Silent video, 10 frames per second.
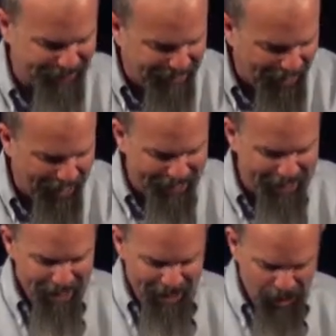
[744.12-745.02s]

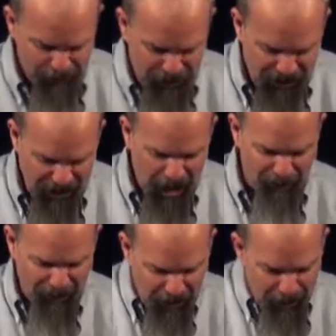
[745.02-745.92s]
God
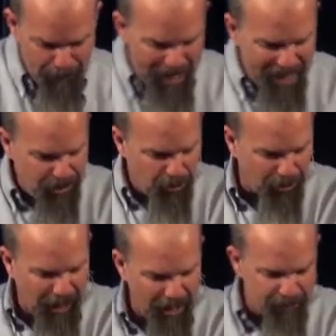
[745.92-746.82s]
Himself. I love Matthew
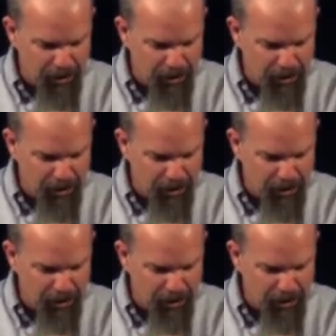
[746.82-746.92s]
11,